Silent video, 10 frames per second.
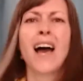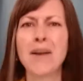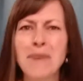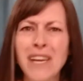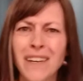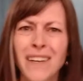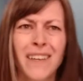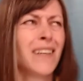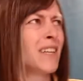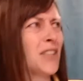I mean,
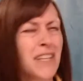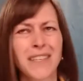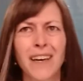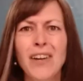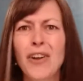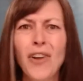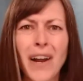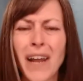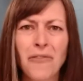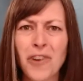Jessica,
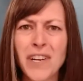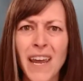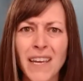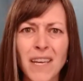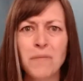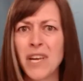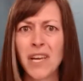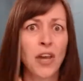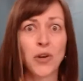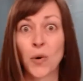not every day can
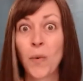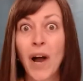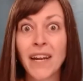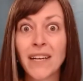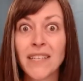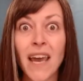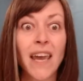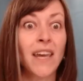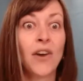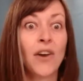be your wedding
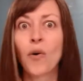day